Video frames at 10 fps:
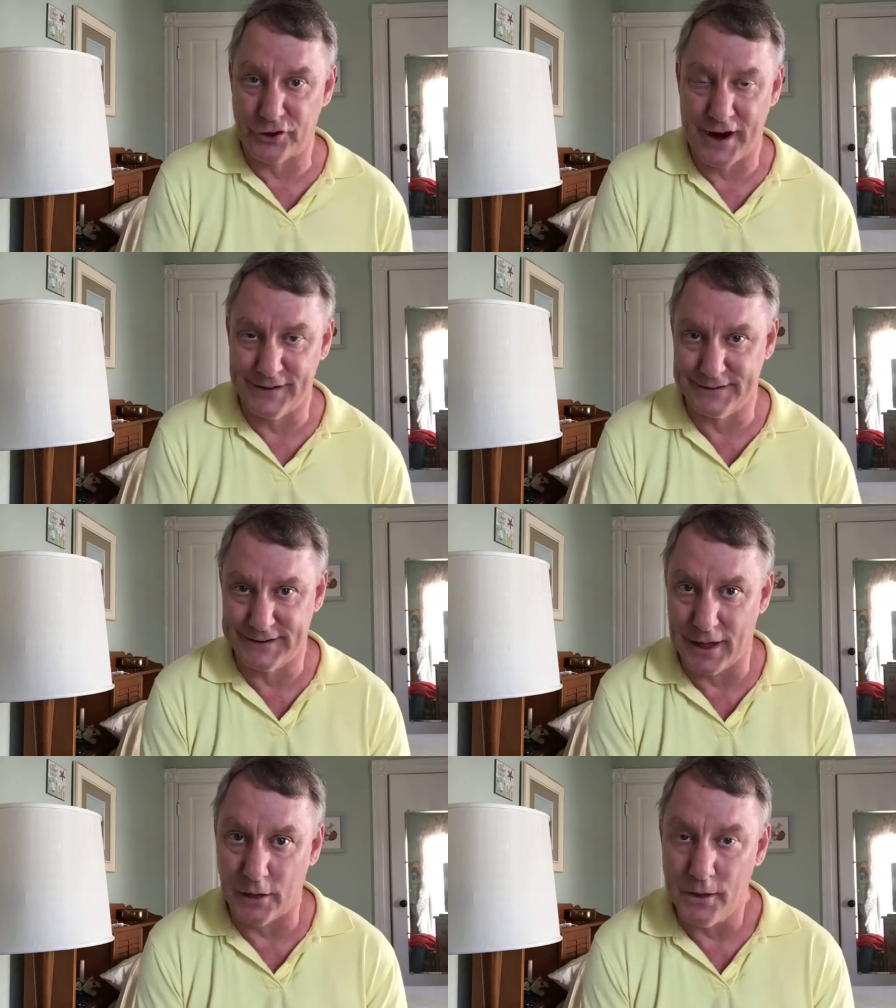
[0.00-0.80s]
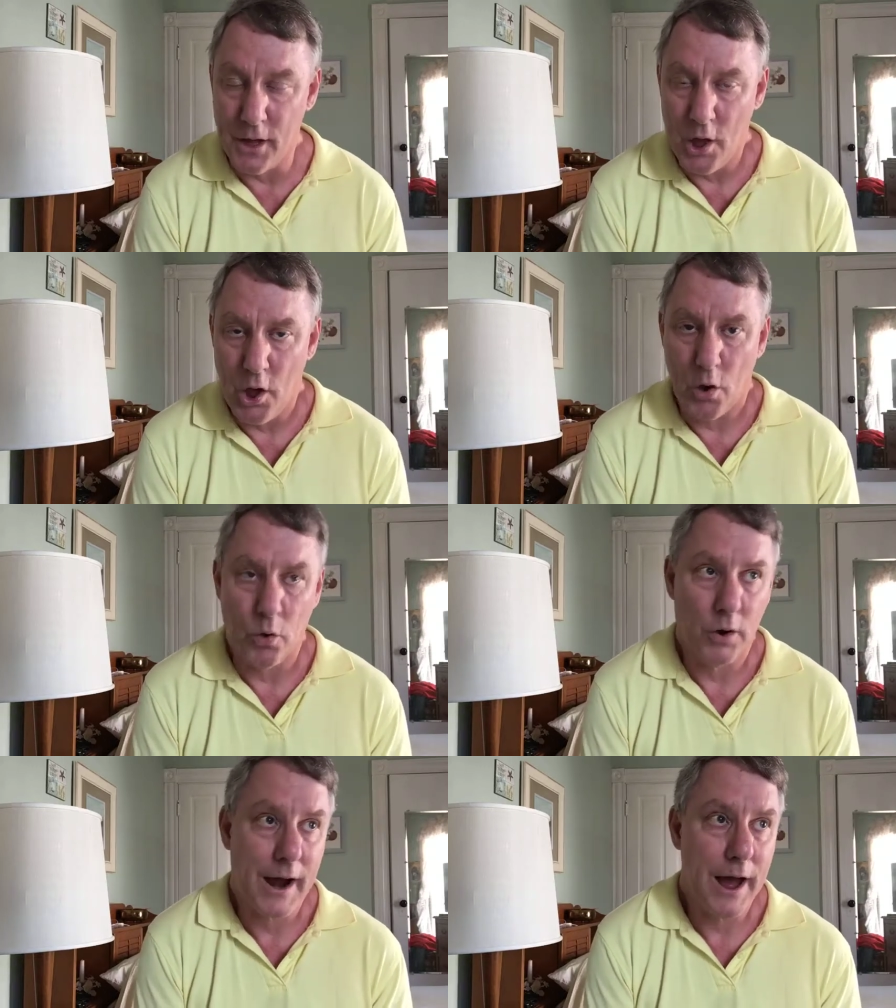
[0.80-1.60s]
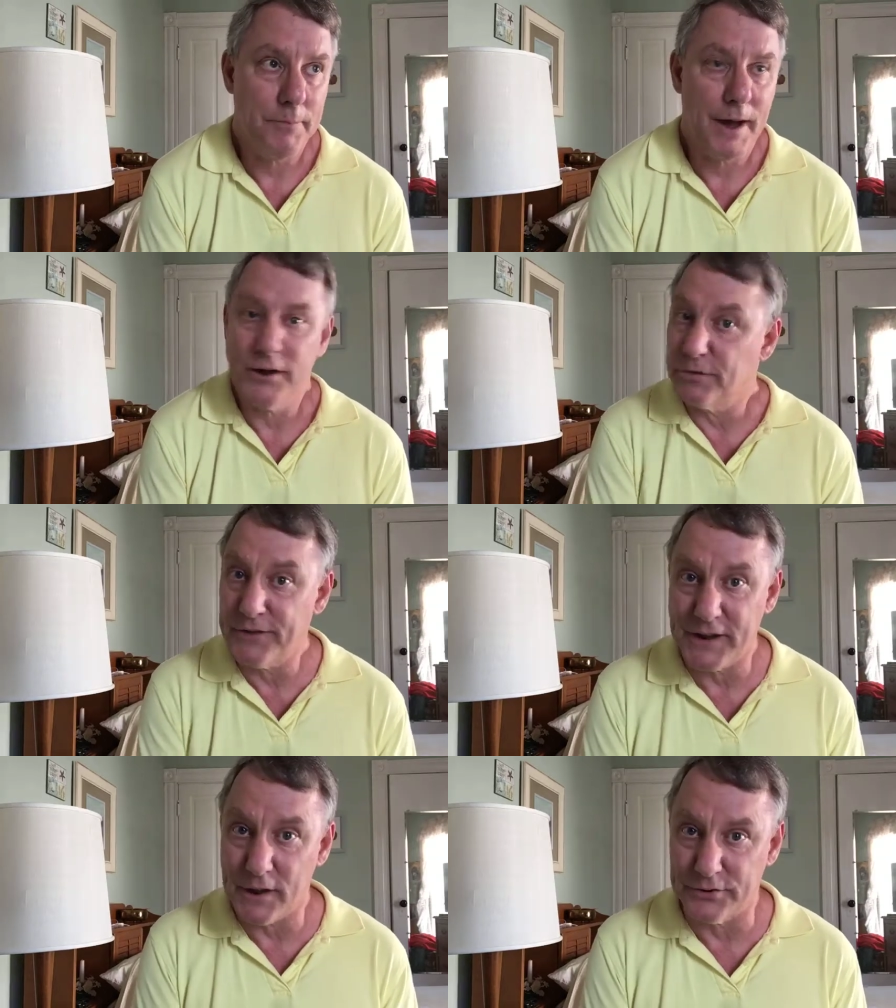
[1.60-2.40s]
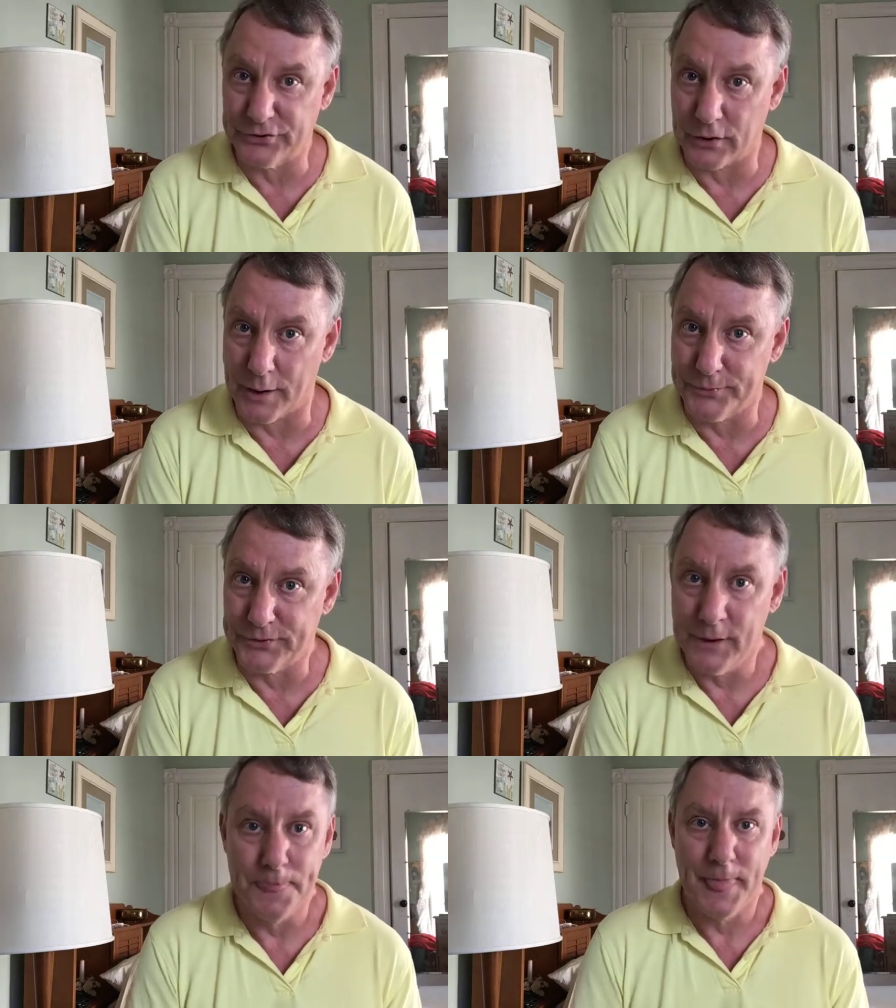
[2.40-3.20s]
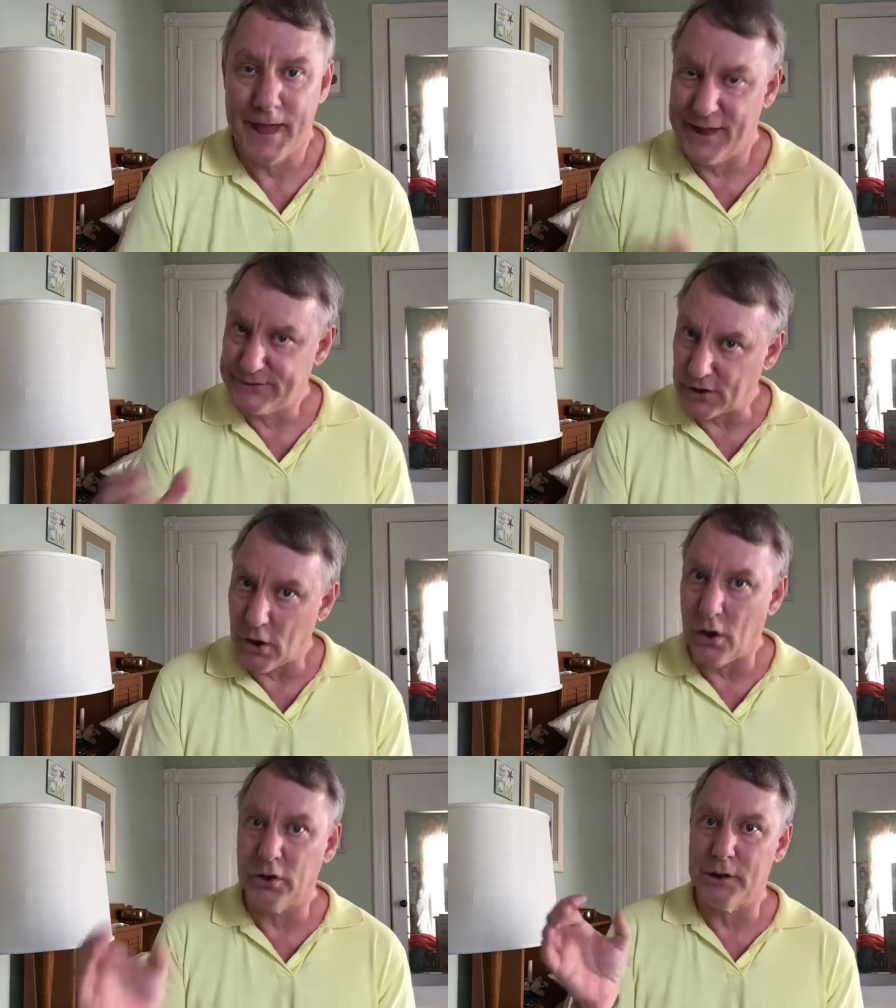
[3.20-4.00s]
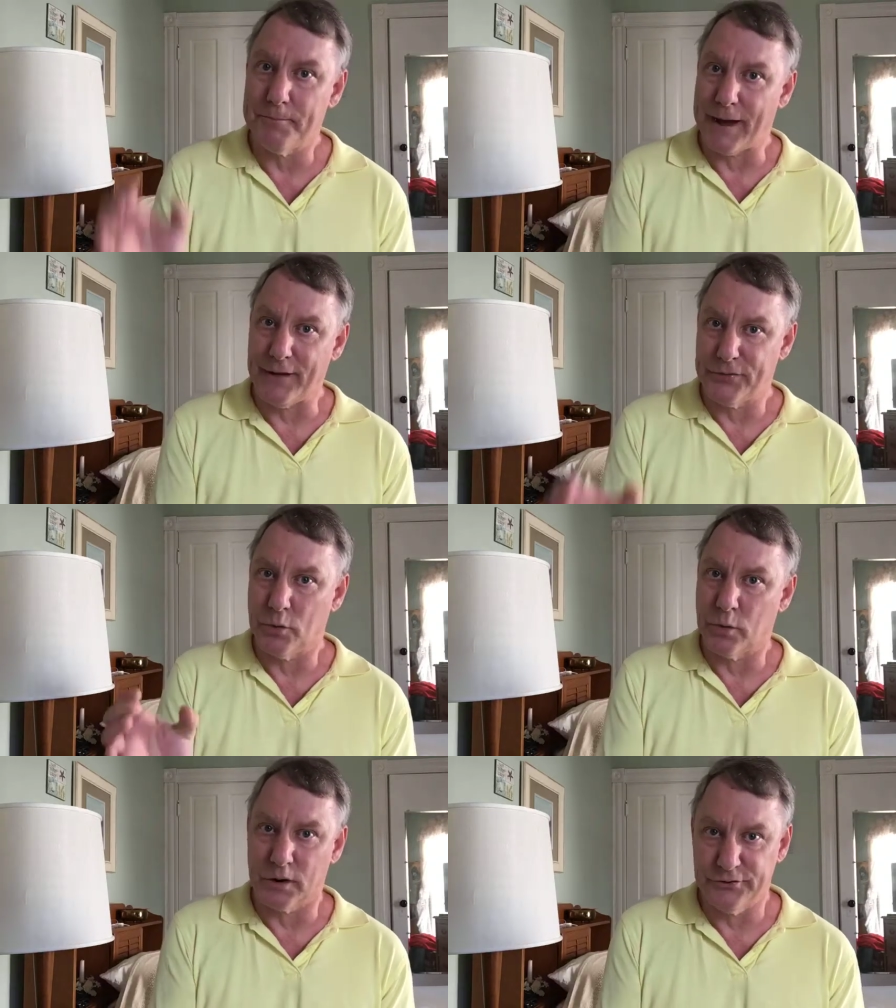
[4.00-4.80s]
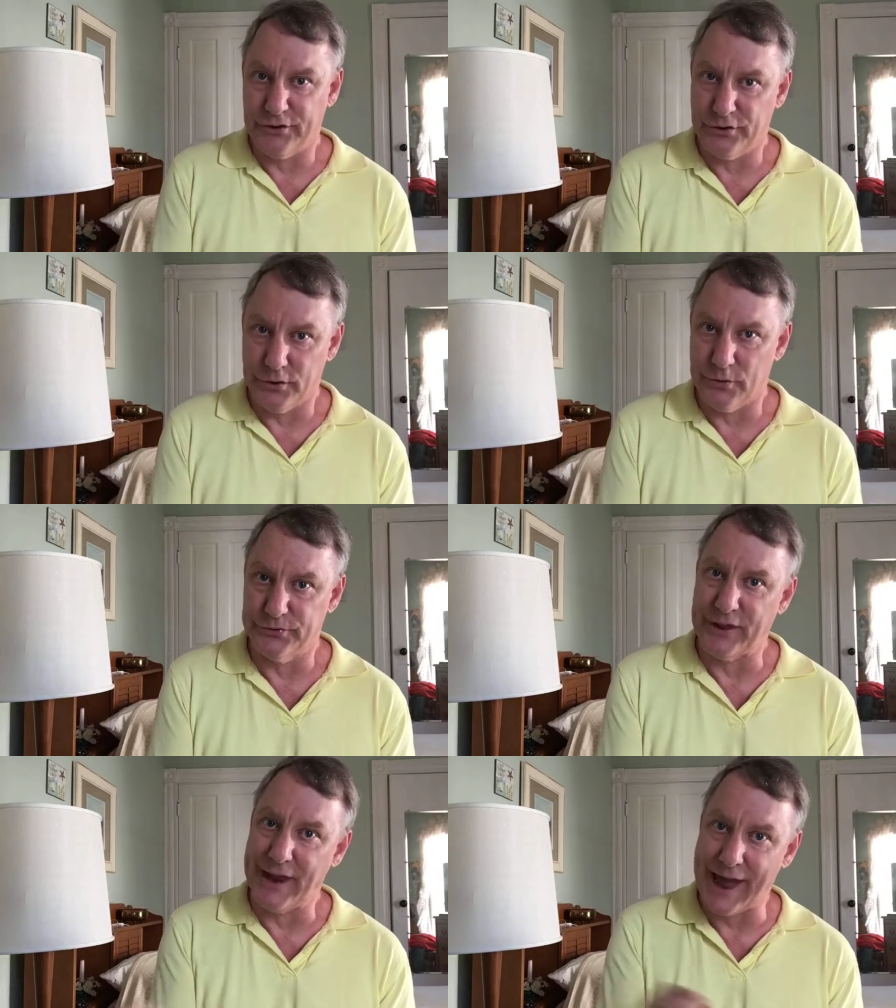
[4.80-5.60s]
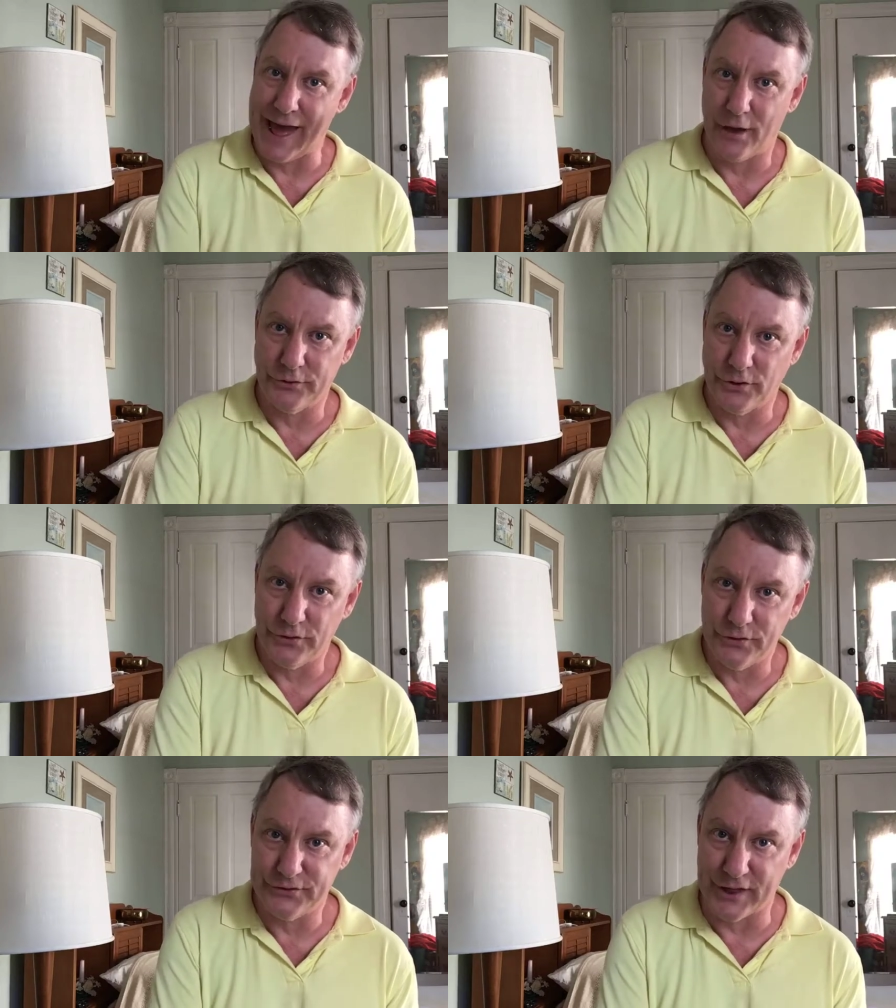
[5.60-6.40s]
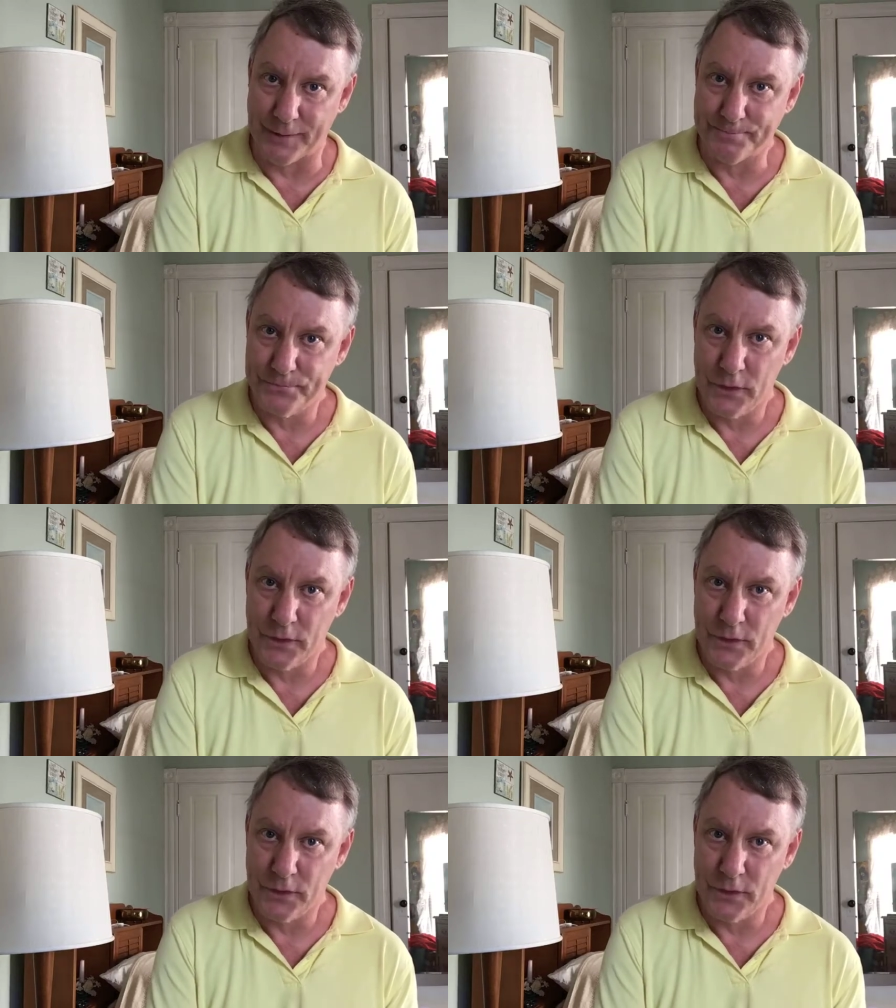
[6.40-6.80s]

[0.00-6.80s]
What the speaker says: trying to sell. Or how about your video scripts? It's all about the words you use and how you use them.